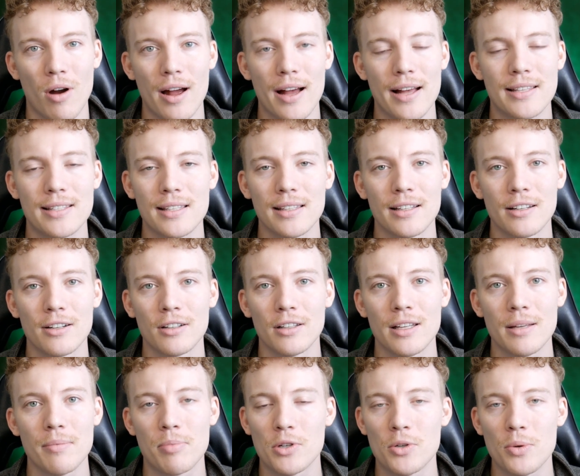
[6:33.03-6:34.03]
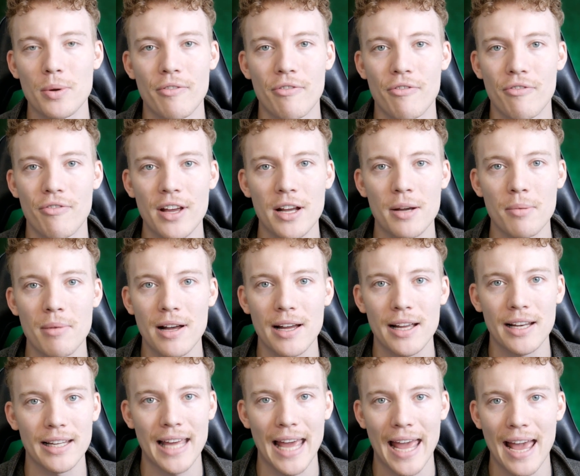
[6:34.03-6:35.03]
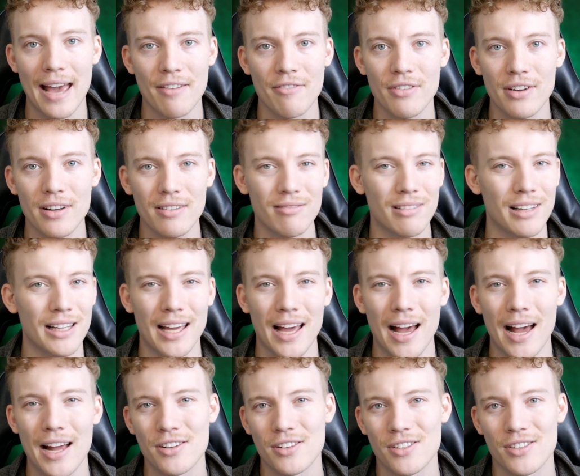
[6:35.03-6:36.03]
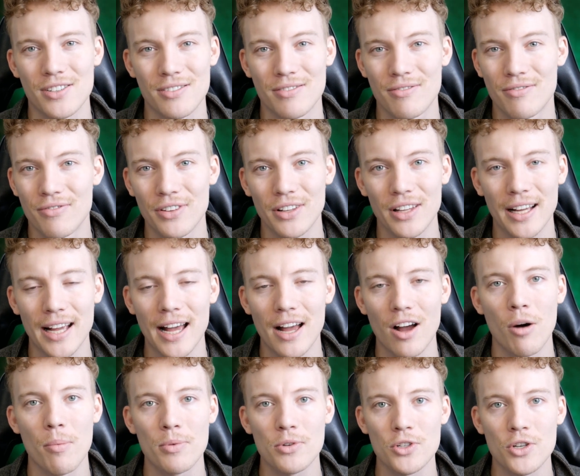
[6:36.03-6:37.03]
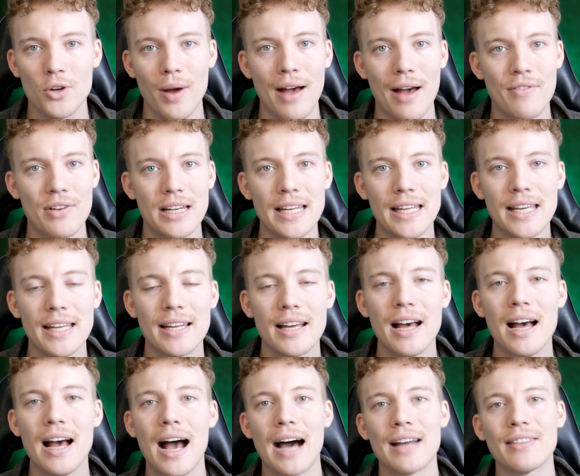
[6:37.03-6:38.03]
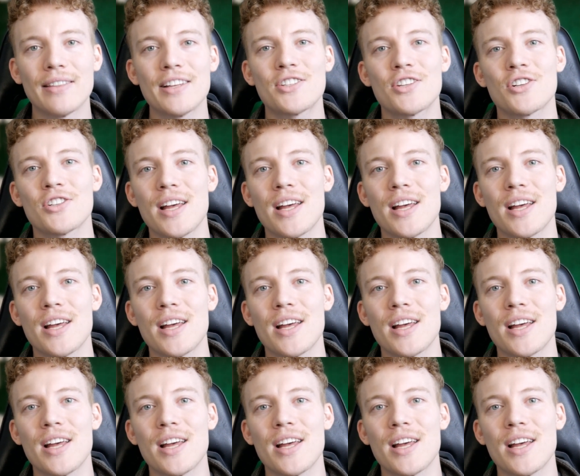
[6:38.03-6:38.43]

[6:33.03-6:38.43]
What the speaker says: It's literally between Figma and Canva. Like I just feel like I almost don't have a need unless there's